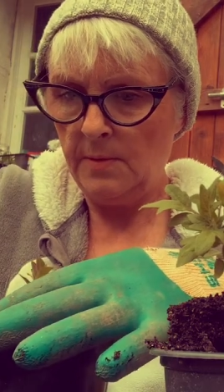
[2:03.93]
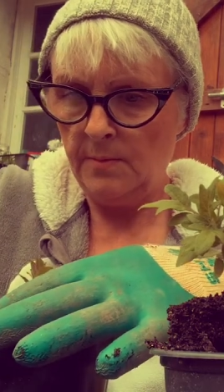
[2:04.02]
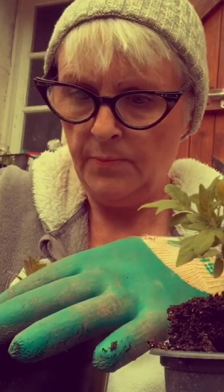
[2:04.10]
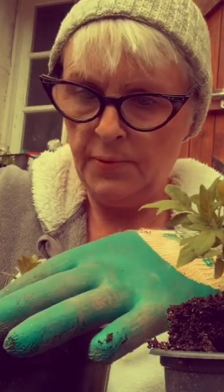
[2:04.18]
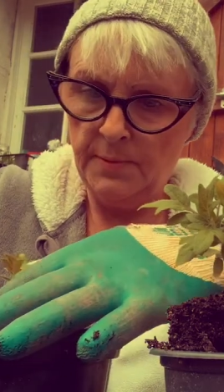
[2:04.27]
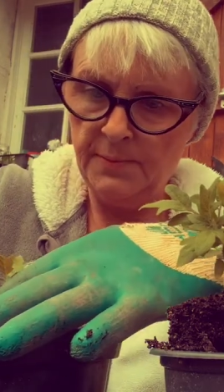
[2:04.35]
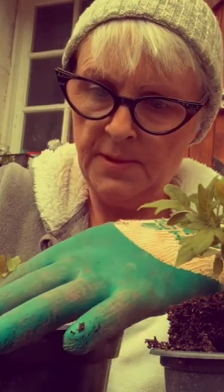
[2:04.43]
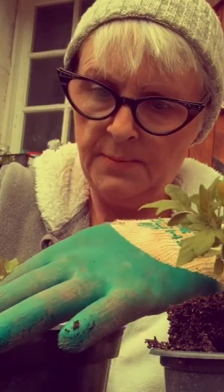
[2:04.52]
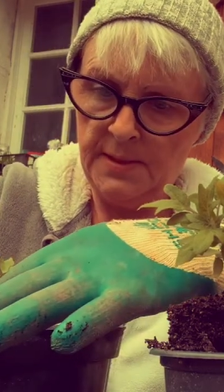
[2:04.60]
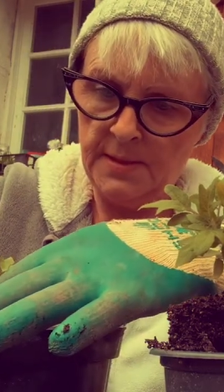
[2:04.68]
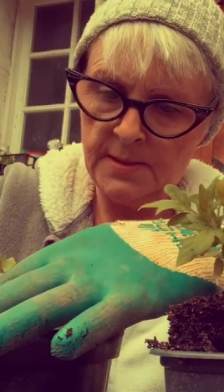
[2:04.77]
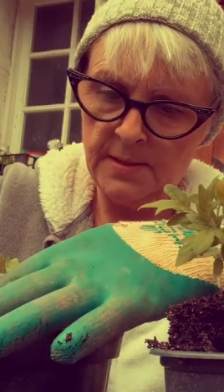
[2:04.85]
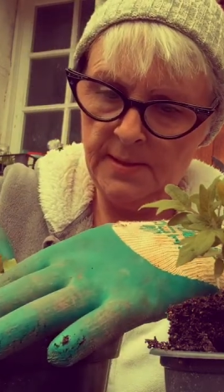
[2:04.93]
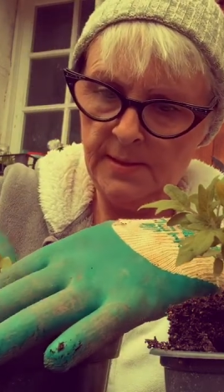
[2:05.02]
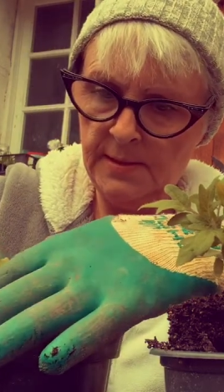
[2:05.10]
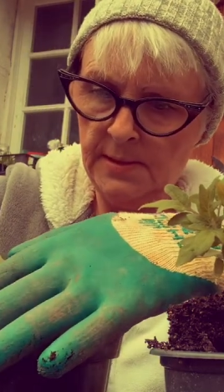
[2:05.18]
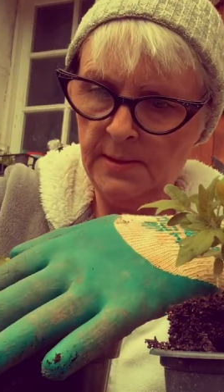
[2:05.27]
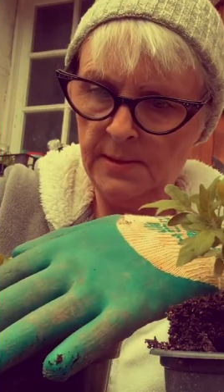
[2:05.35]
plum tomato
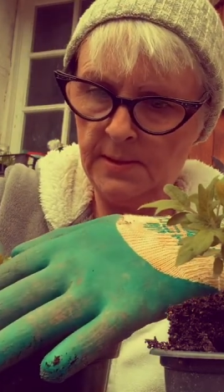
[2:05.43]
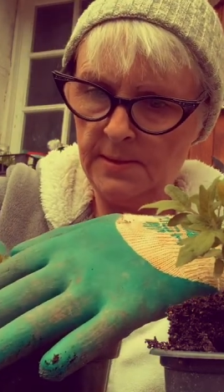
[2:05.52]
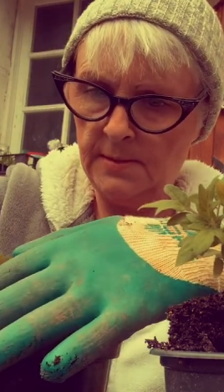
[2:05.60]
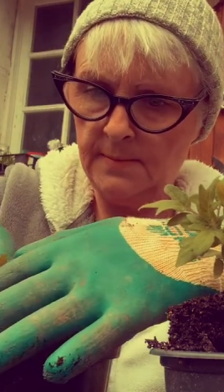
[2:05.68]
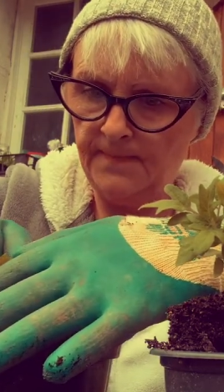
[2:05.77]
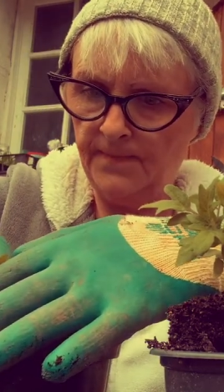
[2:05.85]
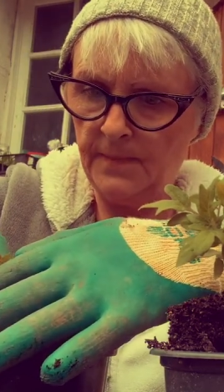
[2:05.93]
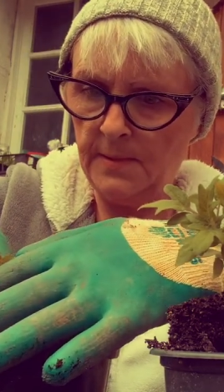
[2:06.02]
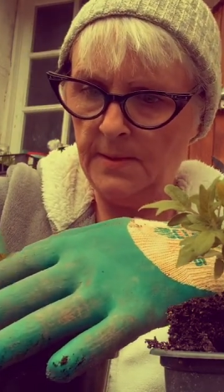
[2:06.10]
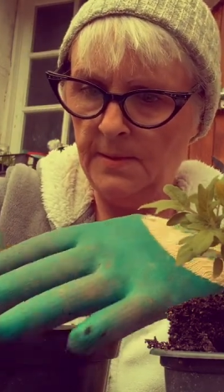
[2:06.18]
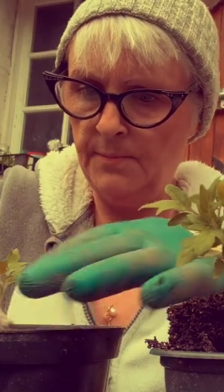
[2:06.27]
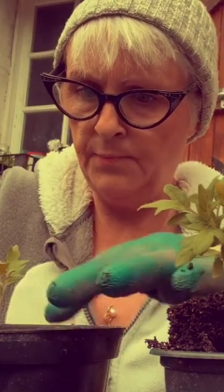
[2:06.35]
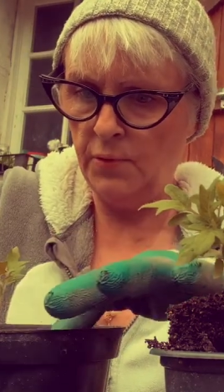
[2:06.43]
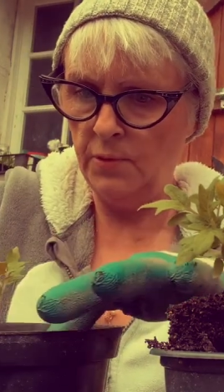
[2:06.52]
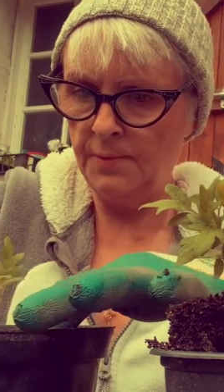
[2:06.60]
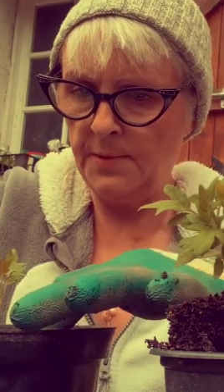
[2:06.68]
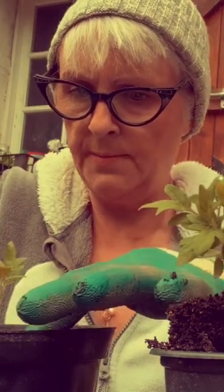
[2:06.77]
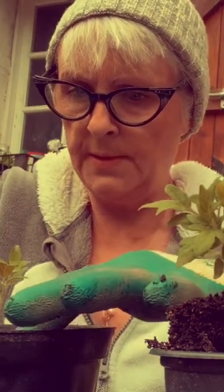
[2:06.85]
slices and
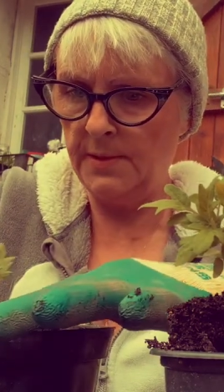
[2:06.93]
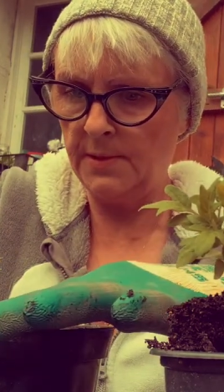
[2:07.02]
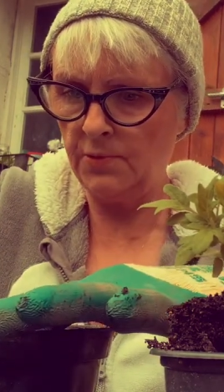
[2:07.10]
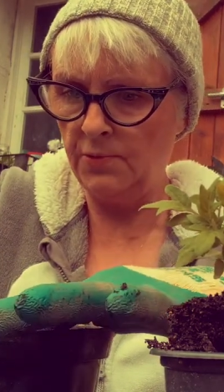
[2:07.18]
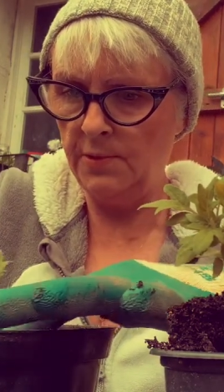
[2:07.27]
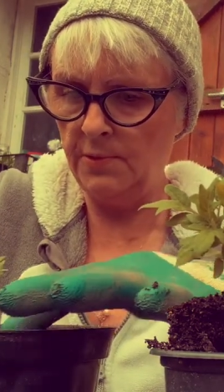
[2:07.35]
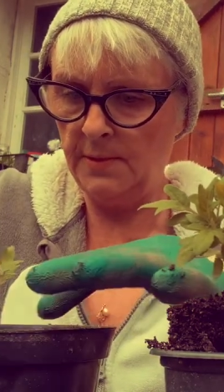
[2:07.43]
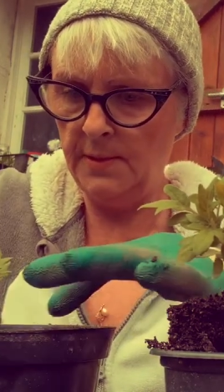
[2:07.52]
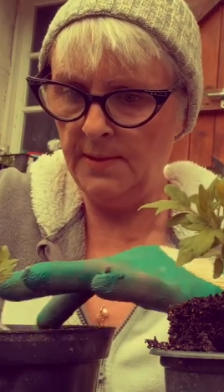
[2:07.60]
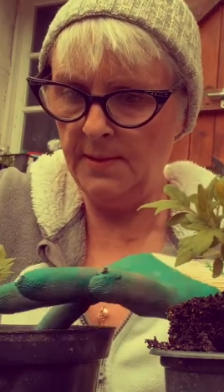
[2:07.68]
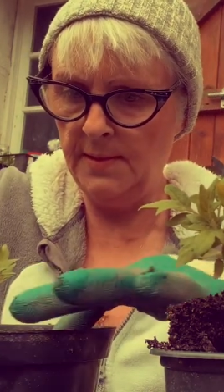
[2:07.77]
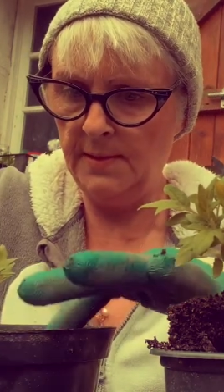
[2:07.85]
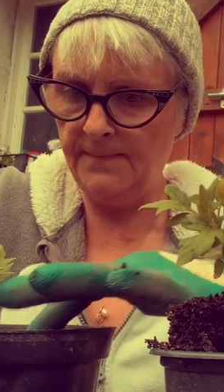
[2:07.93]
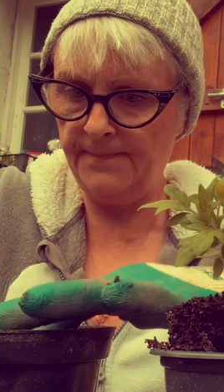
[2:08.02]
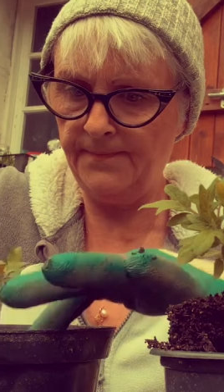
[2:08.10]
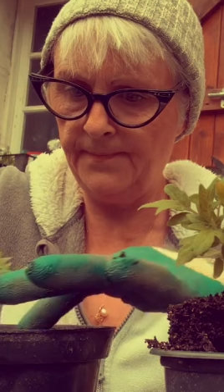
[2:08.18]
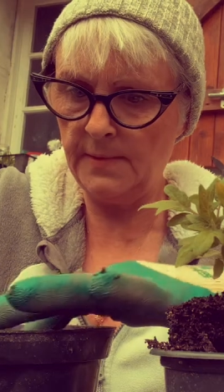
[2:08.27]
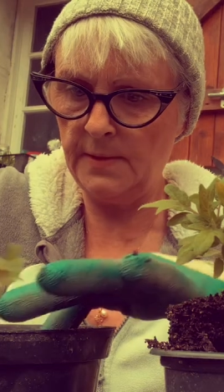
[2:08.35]
popped them in the soil, and then
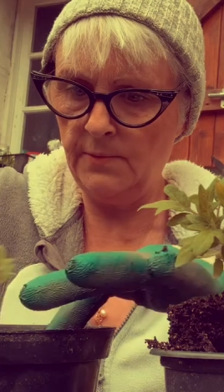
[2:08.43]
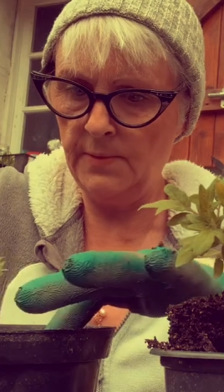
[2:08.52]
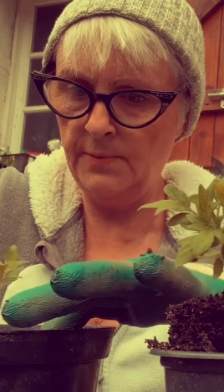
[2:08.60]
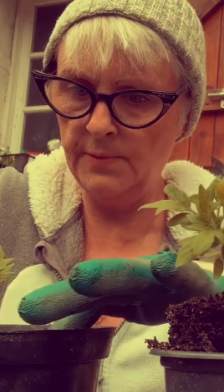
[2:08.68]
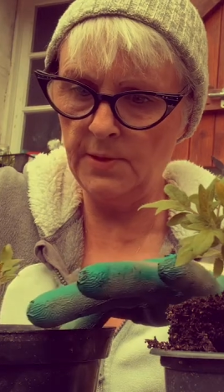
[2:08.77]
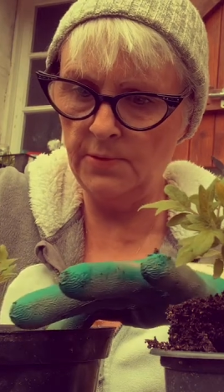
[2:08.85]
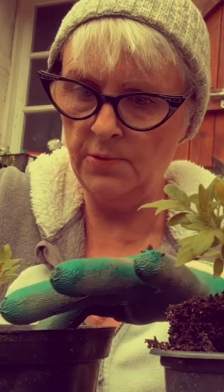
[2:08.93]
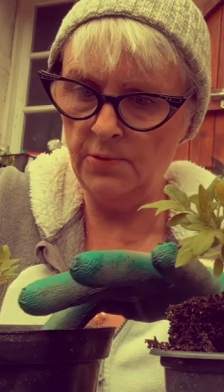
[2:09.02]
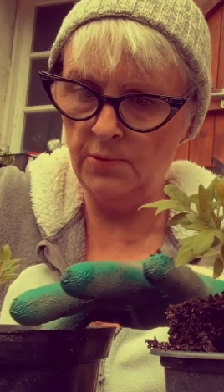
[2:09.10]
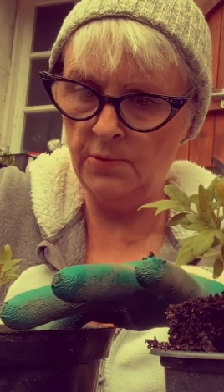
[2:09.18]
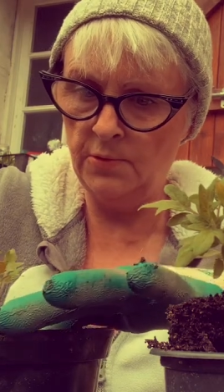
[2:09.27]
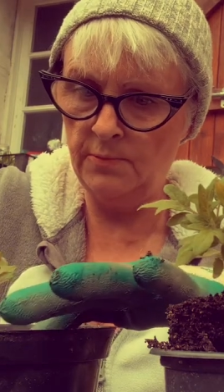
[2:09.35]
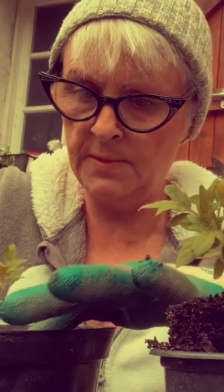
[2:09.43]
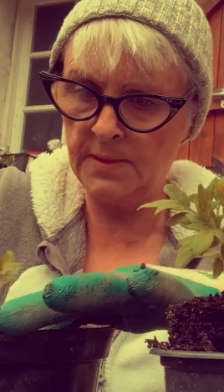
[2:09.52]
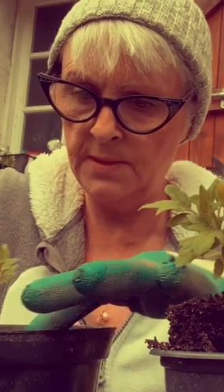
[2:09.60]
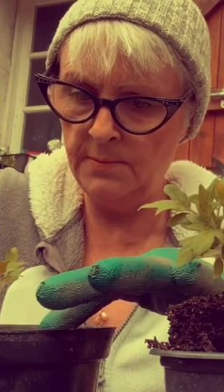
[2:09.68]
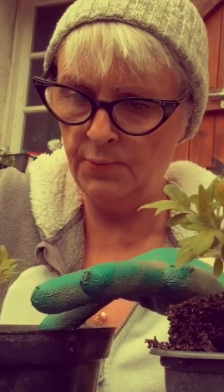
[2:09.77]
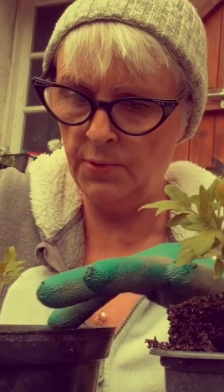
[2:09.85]
when I was going through all my
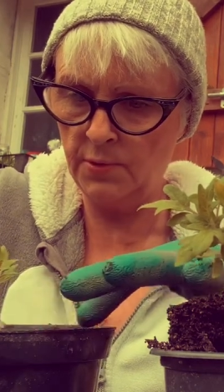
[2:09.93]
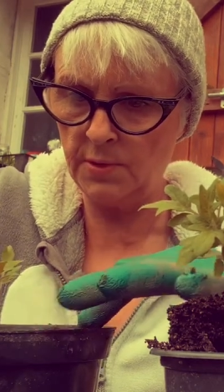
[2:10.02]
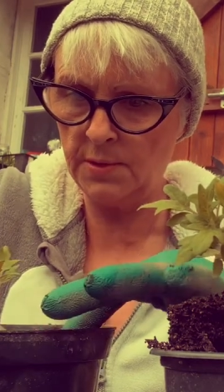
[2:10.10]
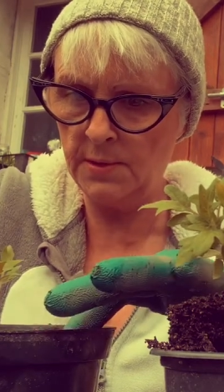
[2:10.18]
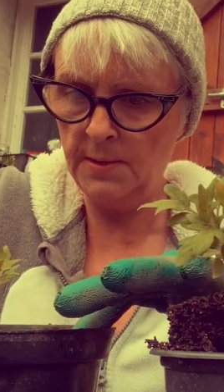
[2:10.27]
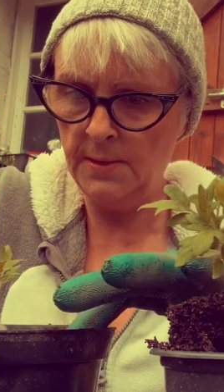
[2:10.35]
seed box,